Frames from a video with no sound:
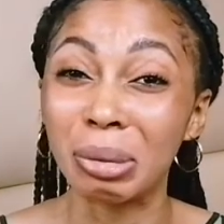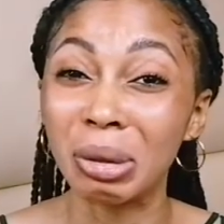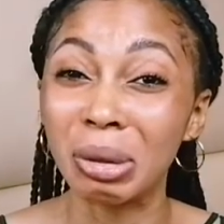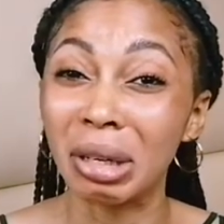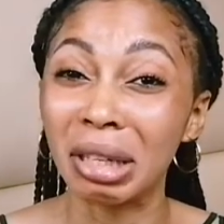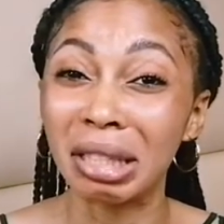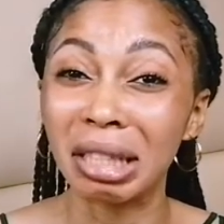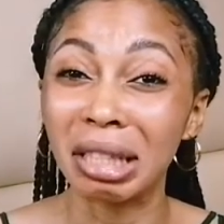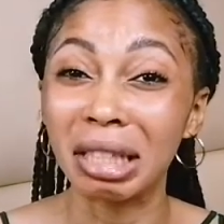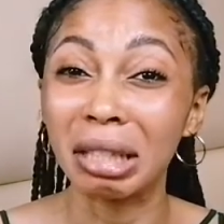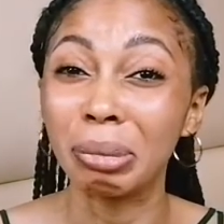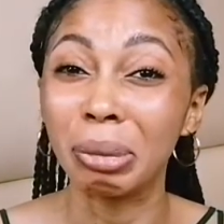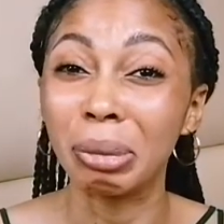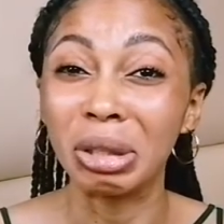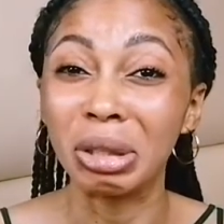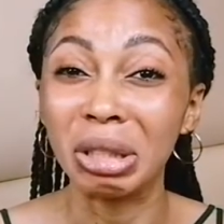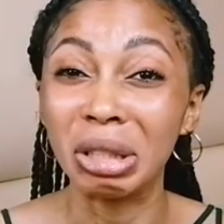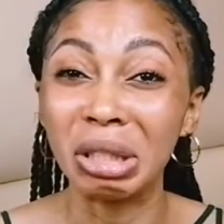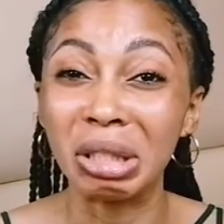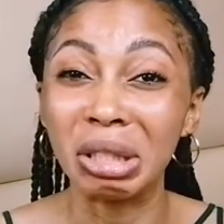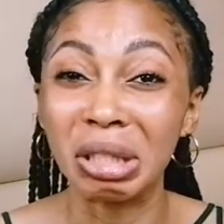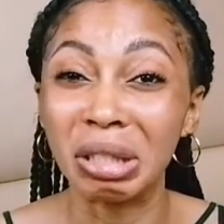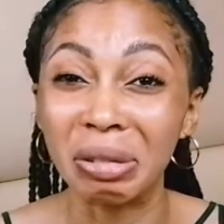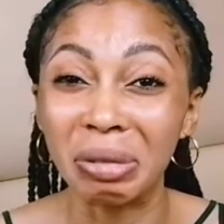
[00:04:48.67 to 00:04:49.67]
Don't let anybody
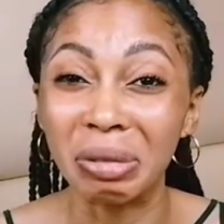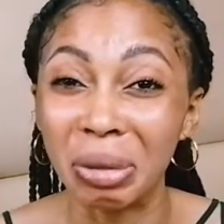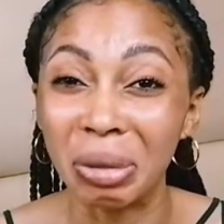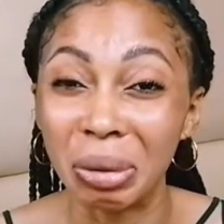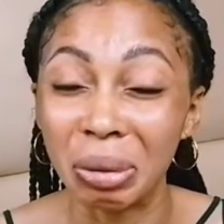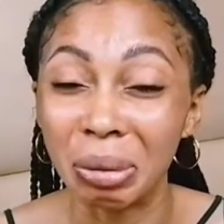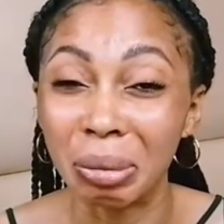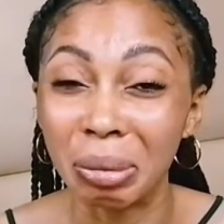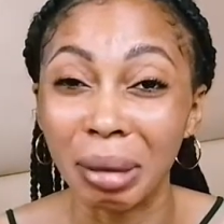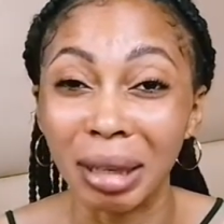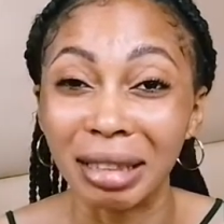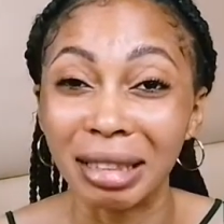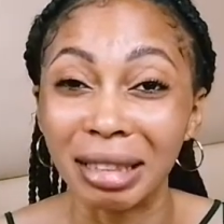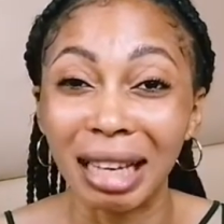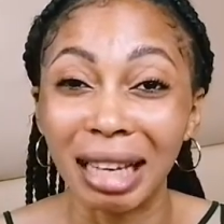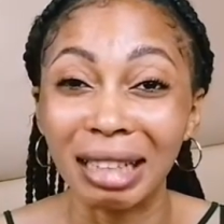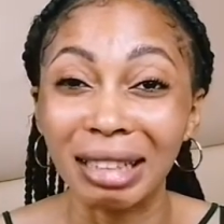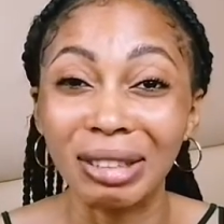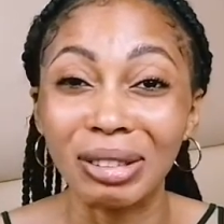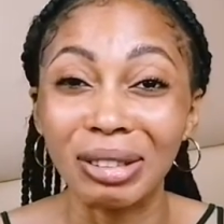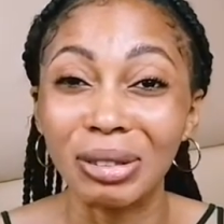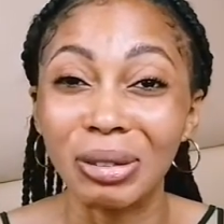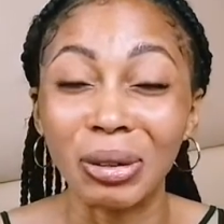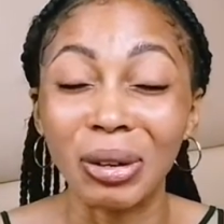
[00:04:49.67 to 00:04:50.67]
deceive you by
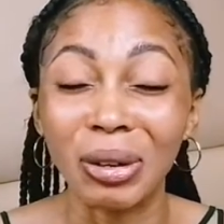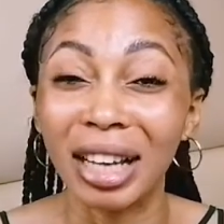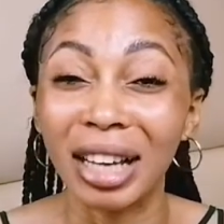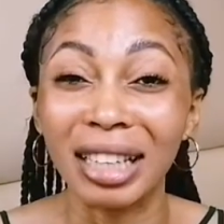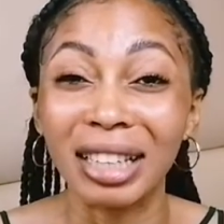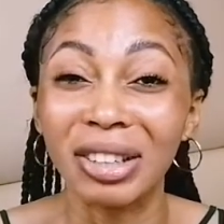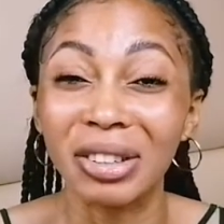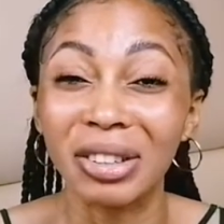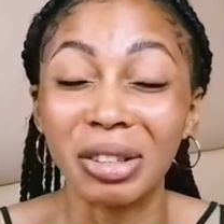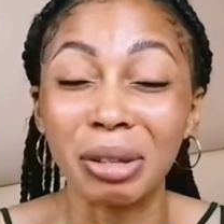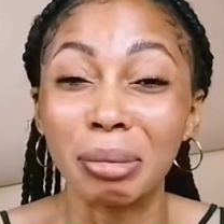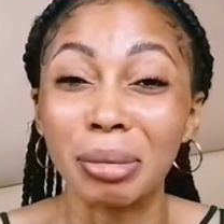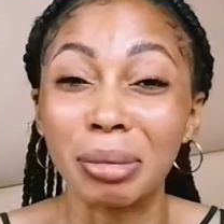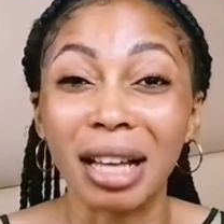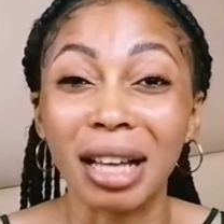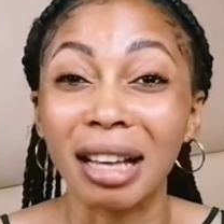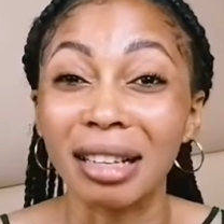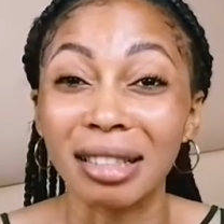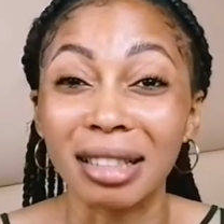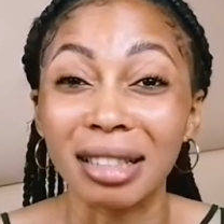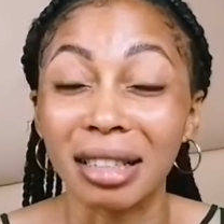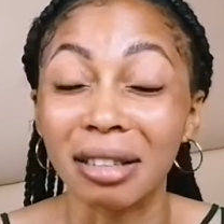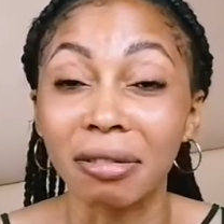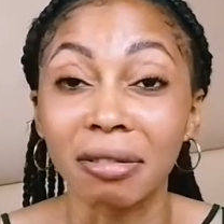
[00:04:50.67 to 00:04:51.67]
telling you organic creams
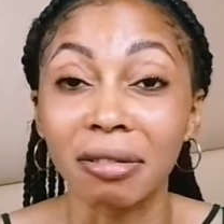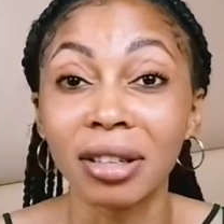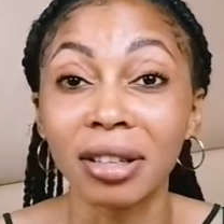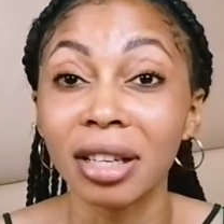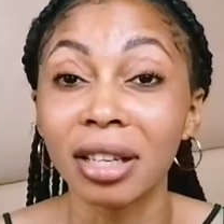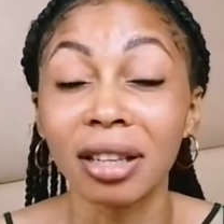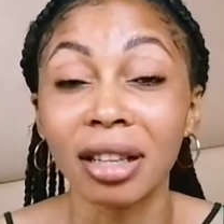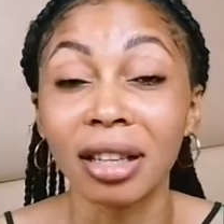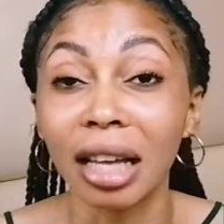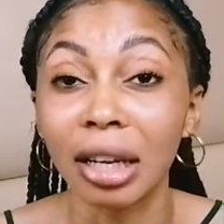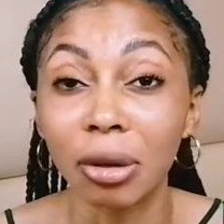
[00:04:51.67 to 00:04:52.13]
are safe.